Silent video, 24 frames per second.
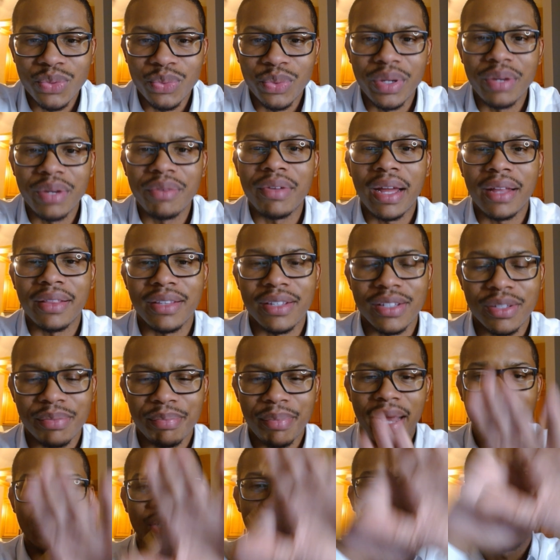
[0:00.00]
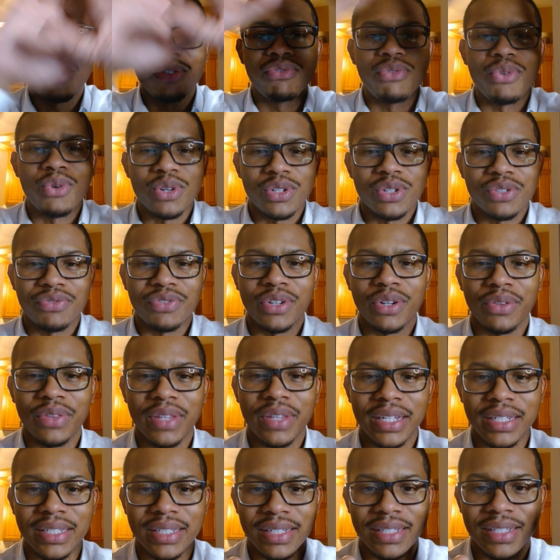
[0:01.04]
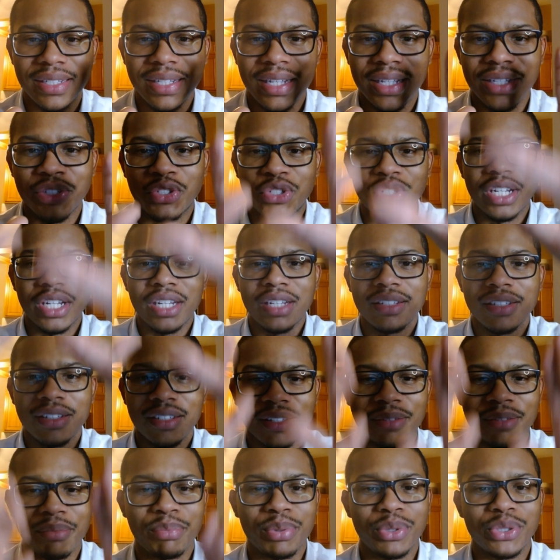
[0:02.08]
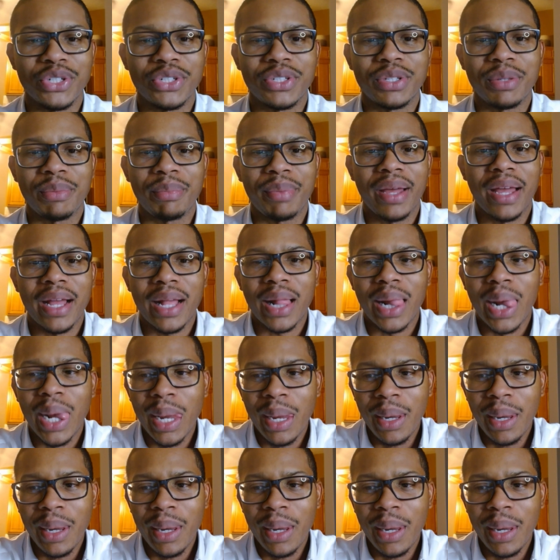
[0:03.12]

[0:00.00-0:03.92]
we've got this magical force field that just says Jesus and pushes it back.